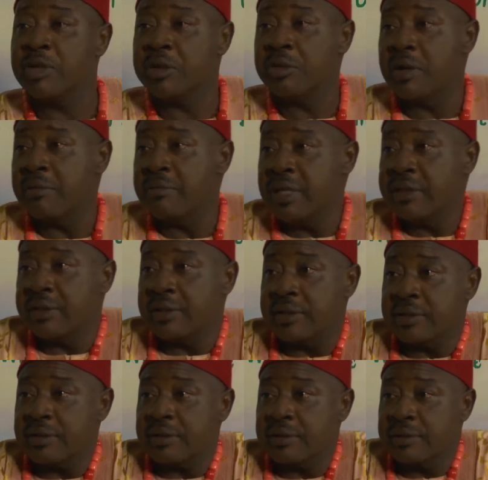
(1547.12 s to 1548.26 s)
mean your
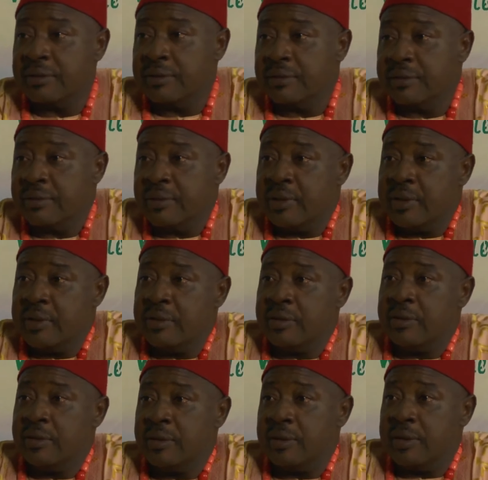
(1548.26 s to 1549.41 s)
menses. When did you
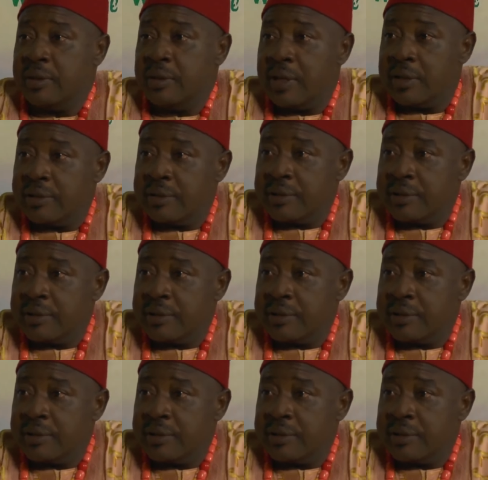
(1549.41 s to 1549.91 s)
see it last?